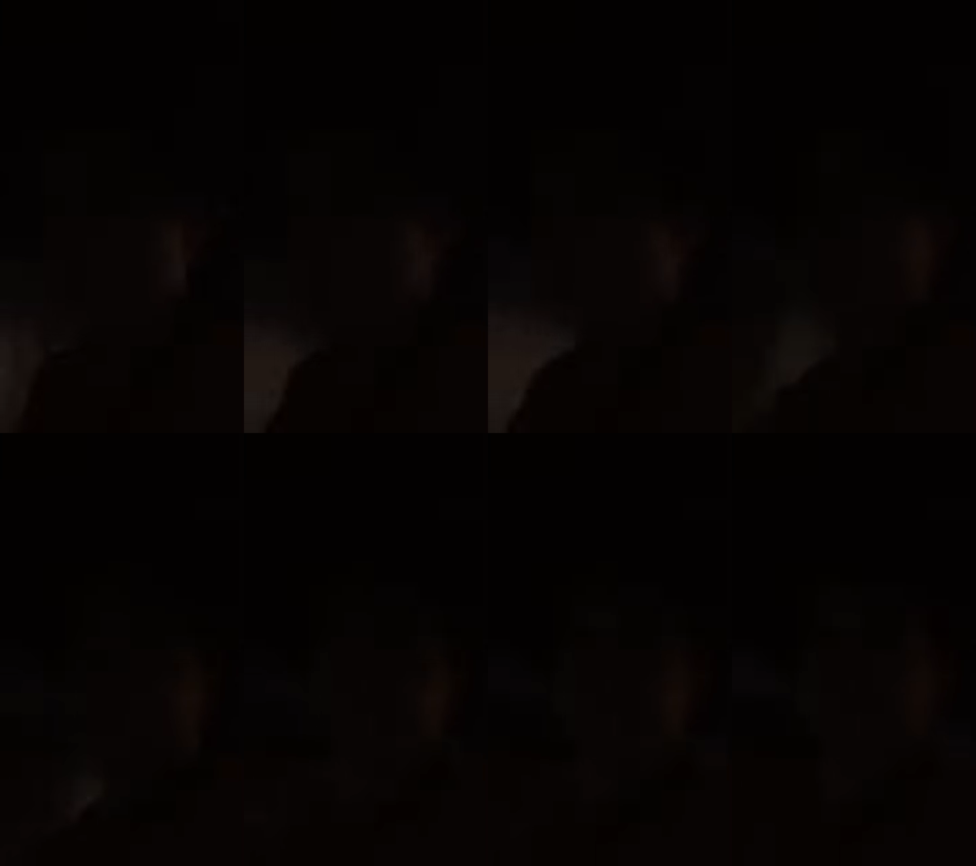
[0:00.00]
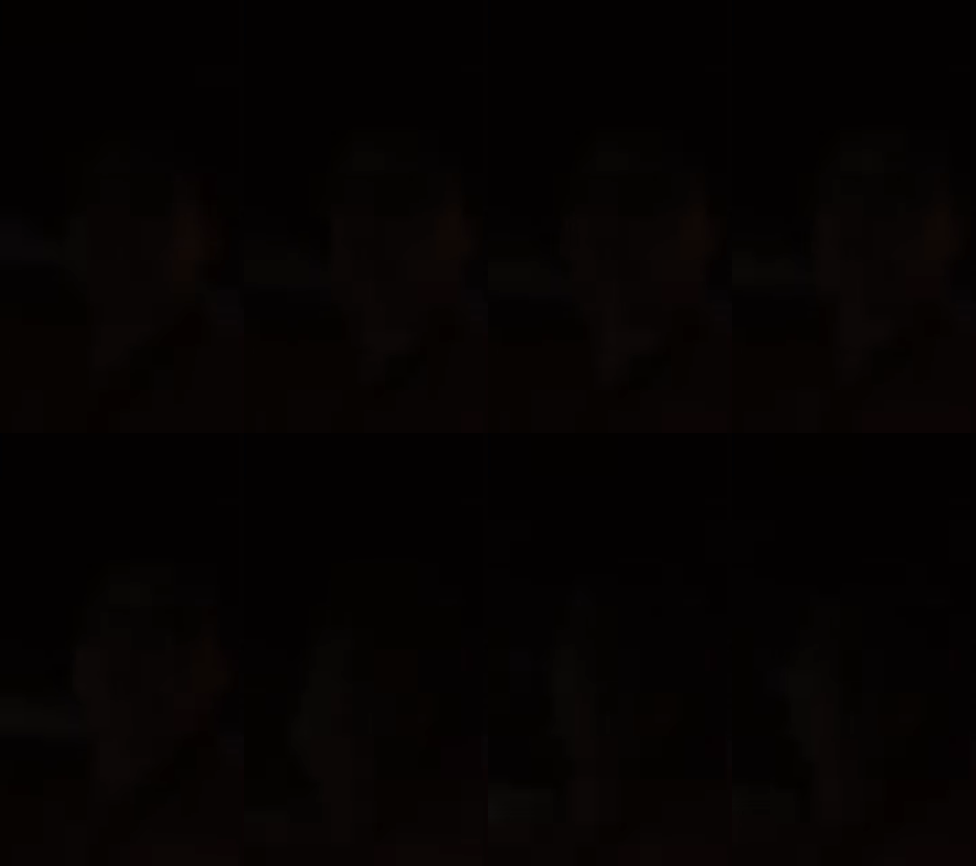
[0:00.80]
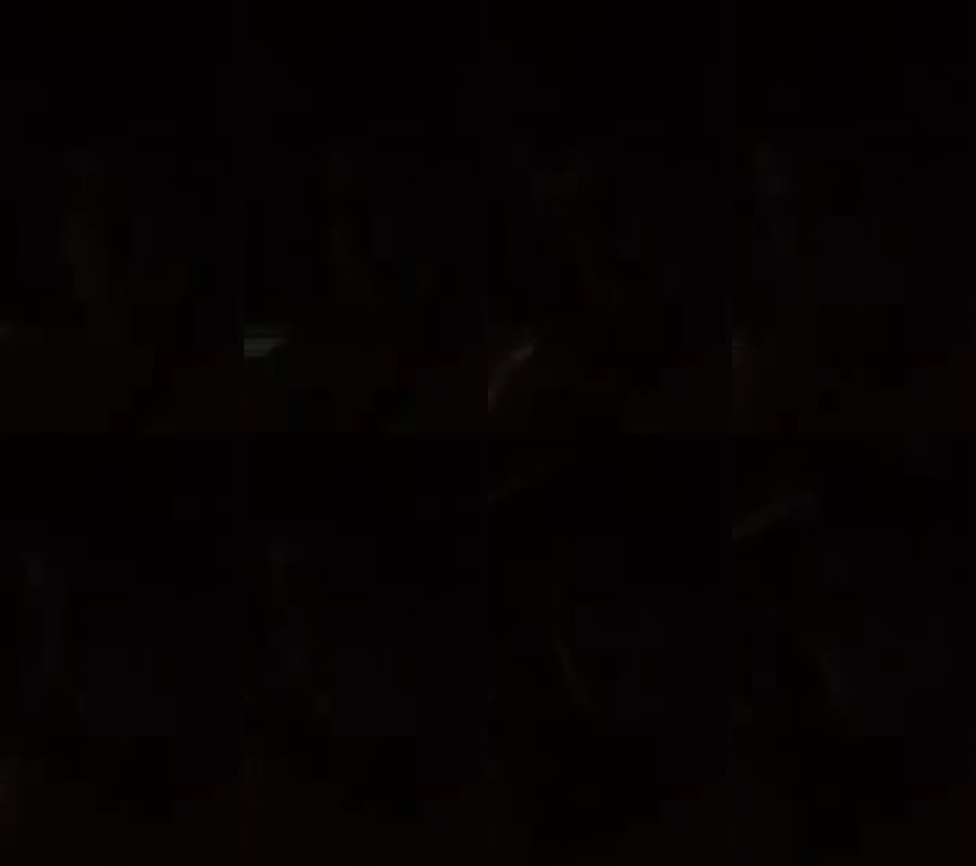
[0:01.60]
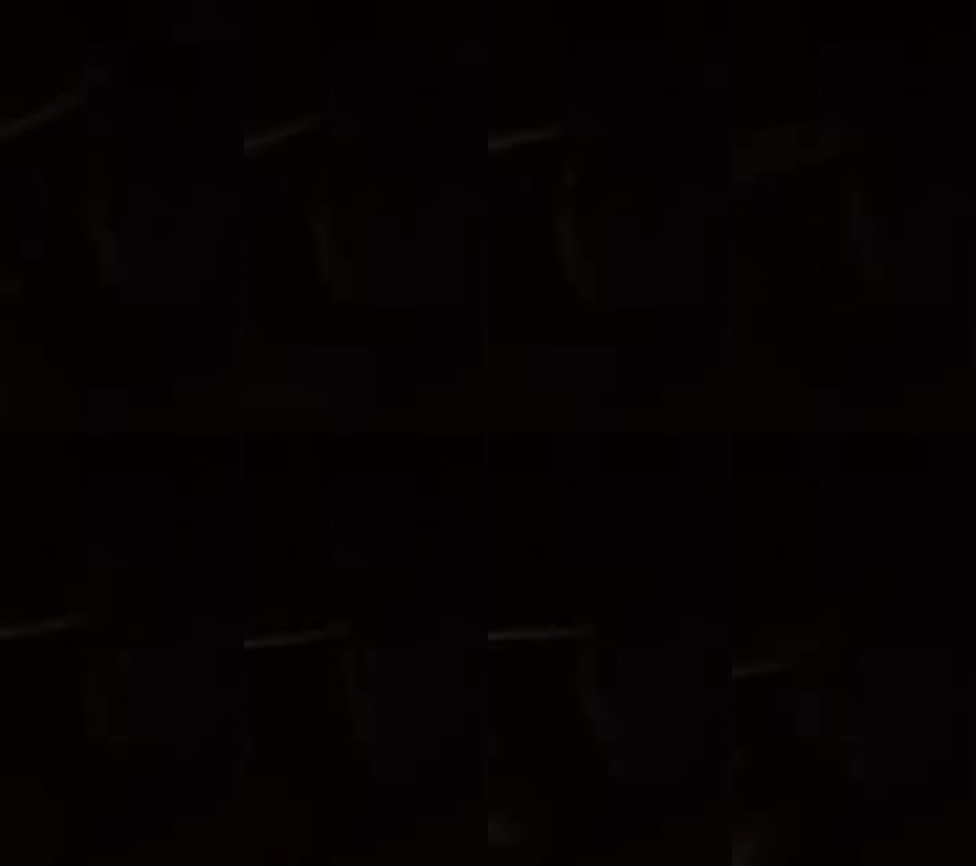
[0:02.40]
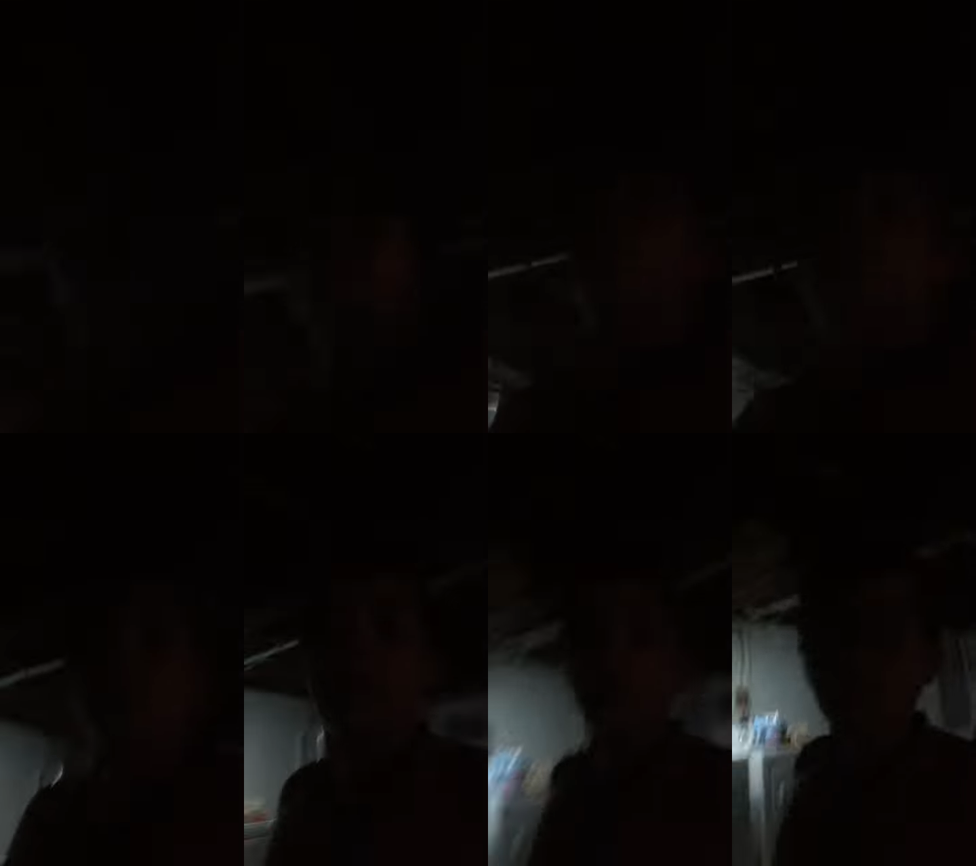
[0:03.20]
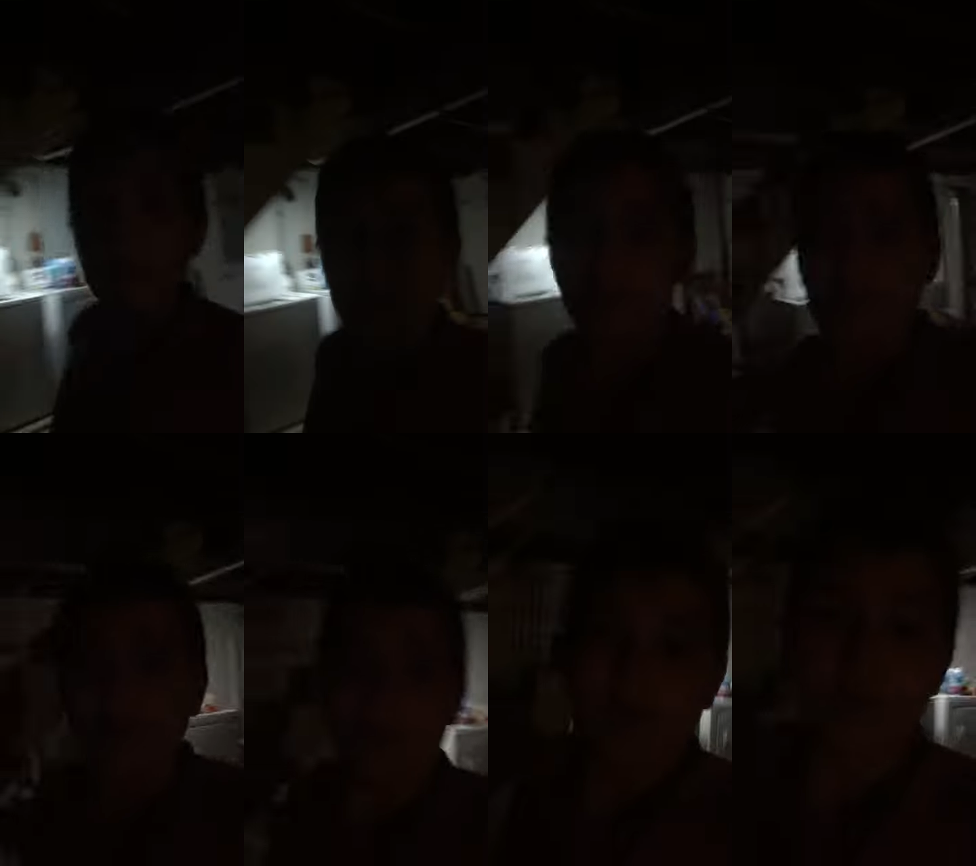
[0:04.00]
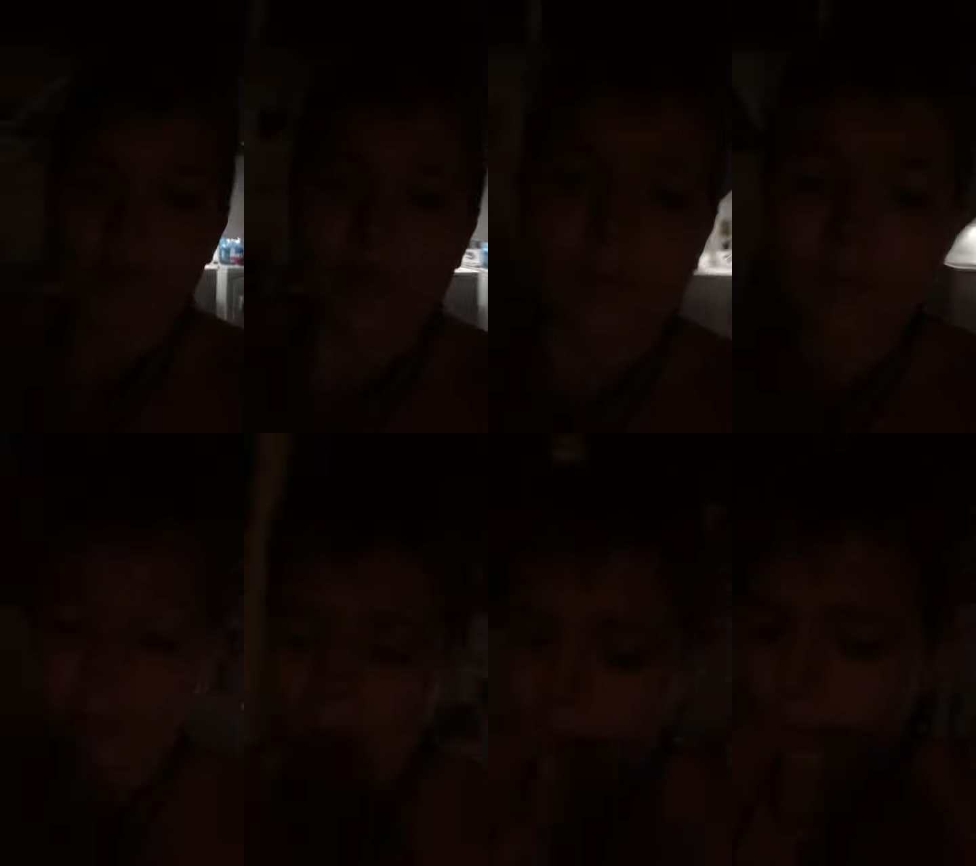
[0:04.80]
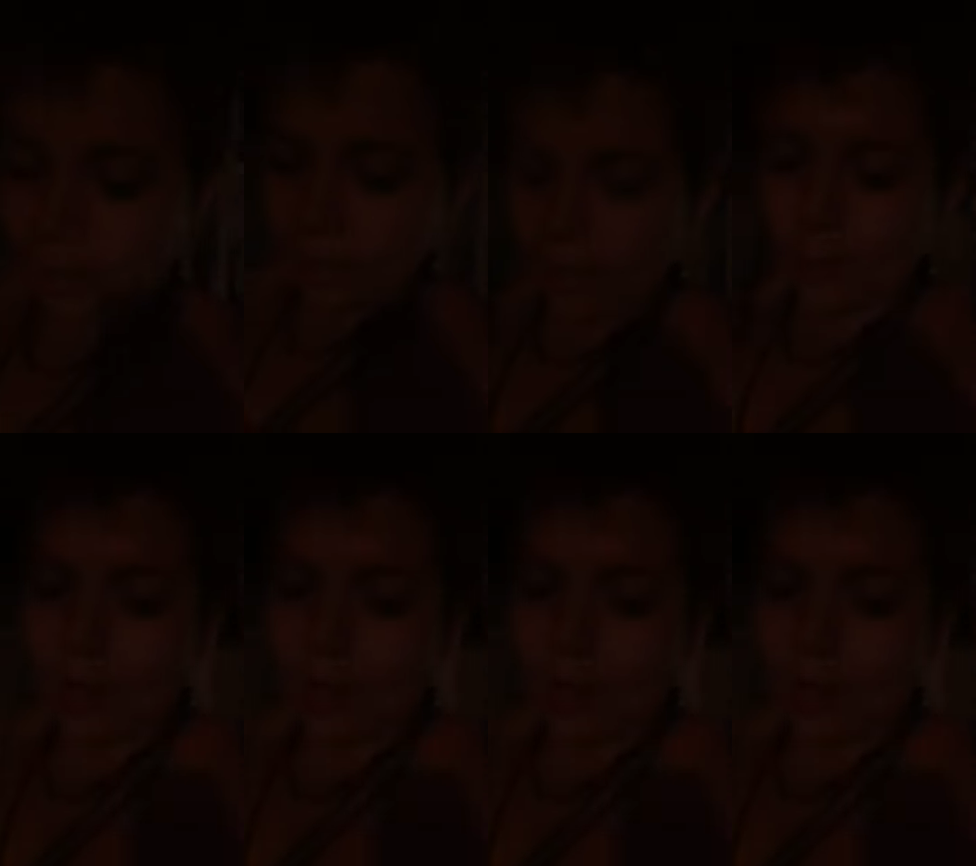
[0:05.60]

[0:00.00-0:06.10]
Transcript: [unreadable: no face in view]